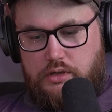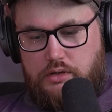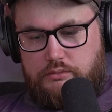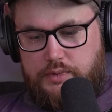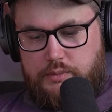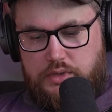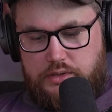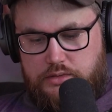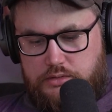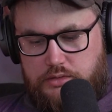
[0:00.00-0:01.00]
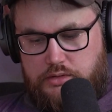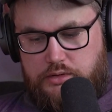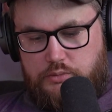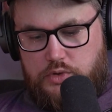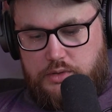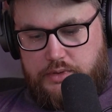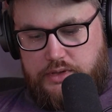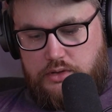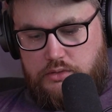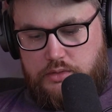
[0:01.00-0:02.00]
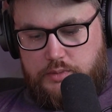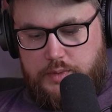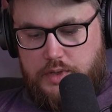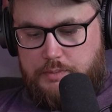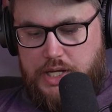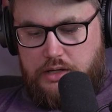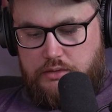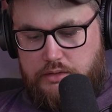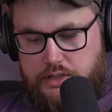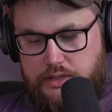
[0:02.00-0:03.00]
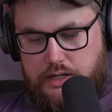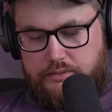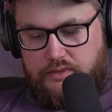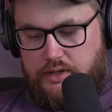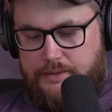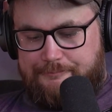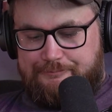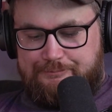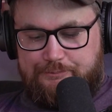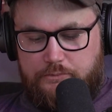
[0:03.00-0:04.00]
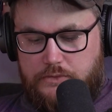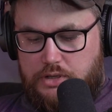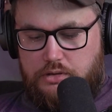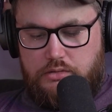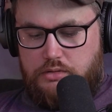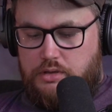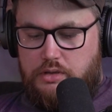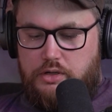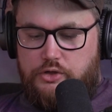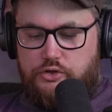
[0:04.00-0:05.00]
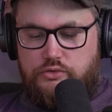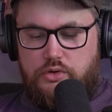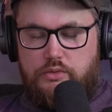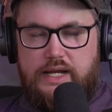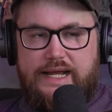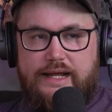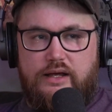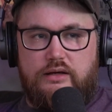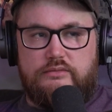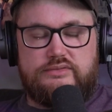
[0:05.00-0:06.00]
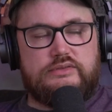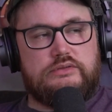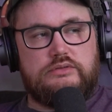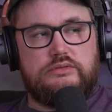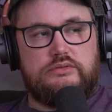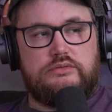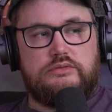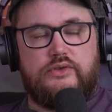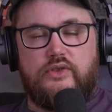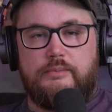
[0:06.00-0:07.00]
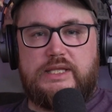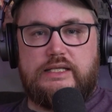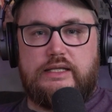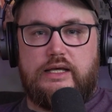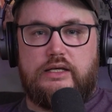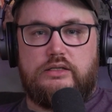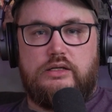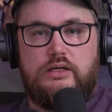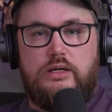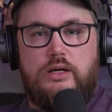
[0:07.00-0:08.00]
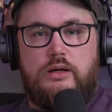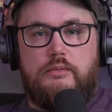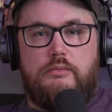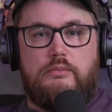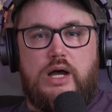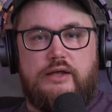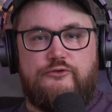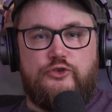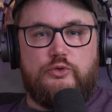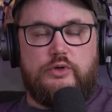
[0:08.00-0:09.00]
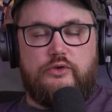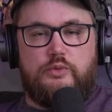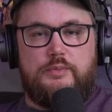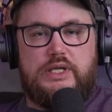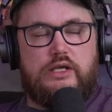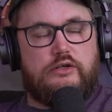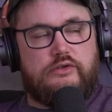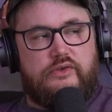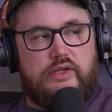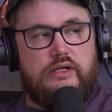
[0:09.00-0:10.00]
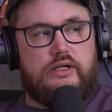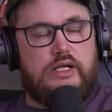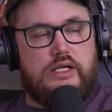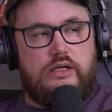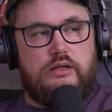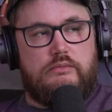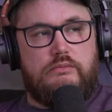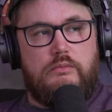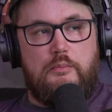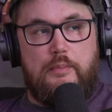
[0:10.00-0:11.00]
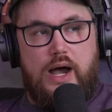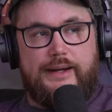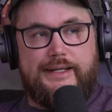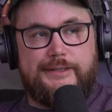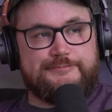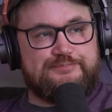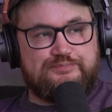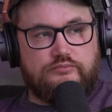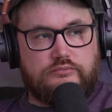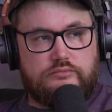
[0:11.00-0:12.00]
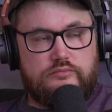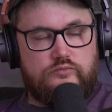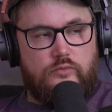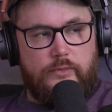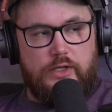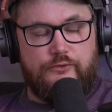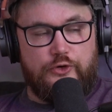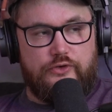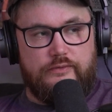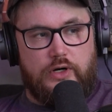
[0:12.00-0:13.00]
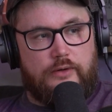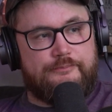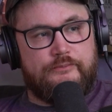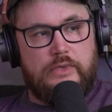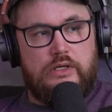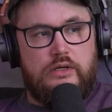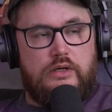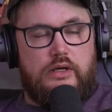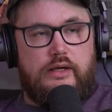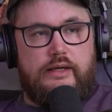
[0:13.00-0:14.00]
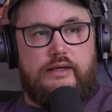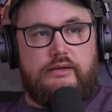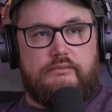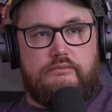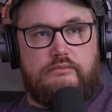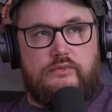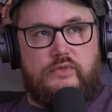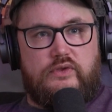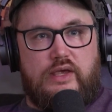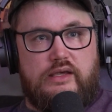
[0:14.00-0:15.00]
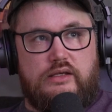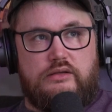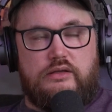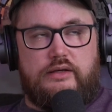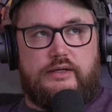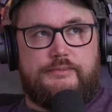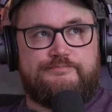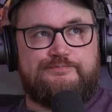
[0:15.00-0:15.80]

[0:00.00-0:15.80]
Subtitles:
to work with you and we want to pay you. And I was like, you don't have something that my viewers would be interested in buying, first of all. And second, like,